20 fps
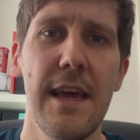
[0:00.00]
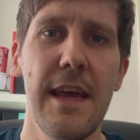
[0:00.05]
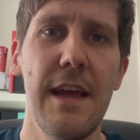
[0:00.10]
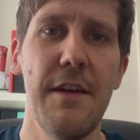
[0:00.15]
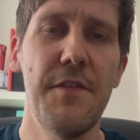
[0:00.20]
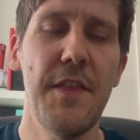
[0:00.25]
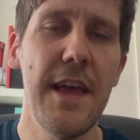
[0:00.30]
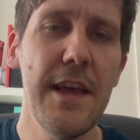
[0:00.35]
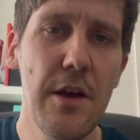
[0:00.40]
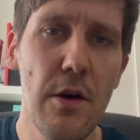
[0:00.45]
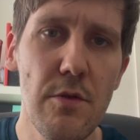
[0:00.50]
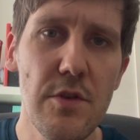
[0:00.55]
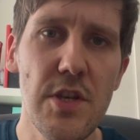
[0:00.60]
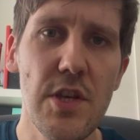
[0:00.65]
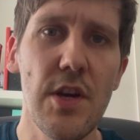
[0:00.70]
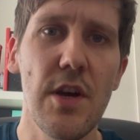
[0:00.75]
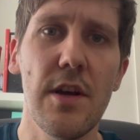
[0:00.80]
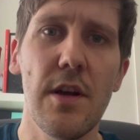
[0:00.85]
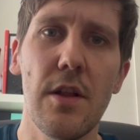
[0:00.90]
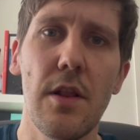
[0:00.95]
If they go
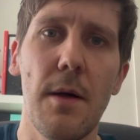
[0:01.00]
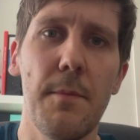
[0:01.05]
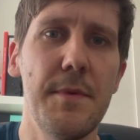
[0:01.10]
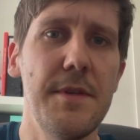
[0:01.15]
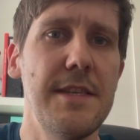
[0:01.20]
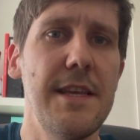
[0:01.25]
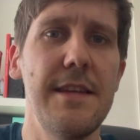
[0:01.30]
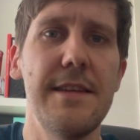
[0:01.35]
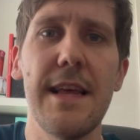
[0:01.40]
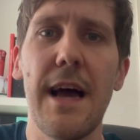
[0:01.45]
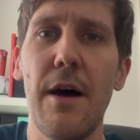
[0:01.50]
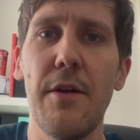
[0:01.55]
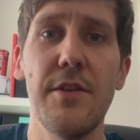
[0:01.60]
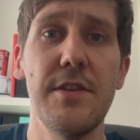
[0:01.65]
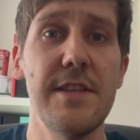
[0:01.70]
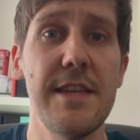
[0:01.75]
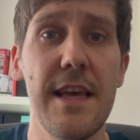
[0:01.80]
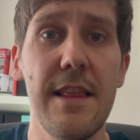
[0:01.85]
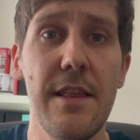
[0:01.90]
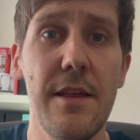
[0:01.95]
to Jurgen Klopp and sit down
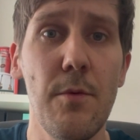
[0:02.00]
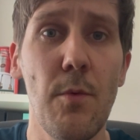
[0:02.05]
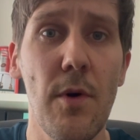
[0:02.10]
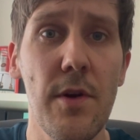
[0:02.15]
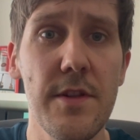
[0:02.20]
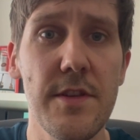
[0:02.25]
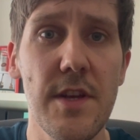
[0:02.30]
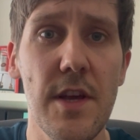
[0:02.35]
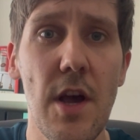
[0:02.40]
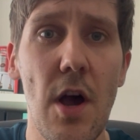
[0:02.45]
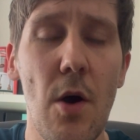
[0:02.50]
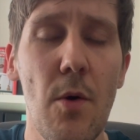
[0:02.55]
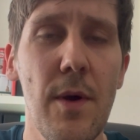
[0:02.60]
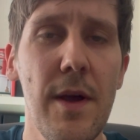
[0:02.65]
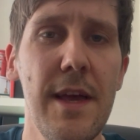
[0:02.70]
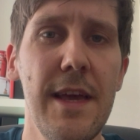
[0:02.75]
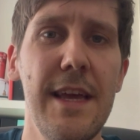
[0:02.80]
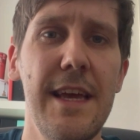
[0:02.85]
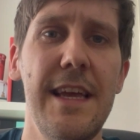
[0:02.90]
and say that you want to go,